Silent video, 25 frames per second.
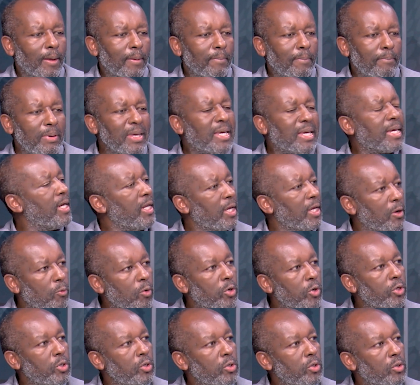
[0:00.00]
be clear
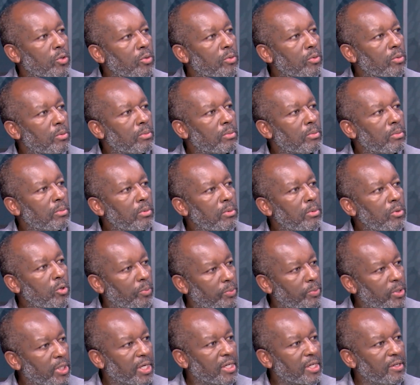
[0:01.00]
what your
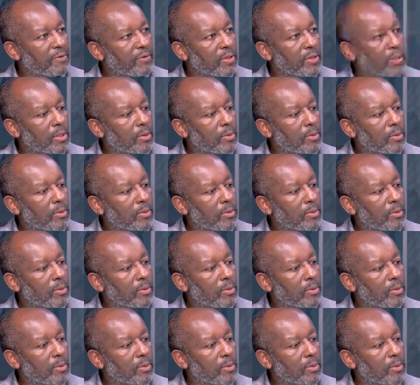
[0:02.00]
objective is.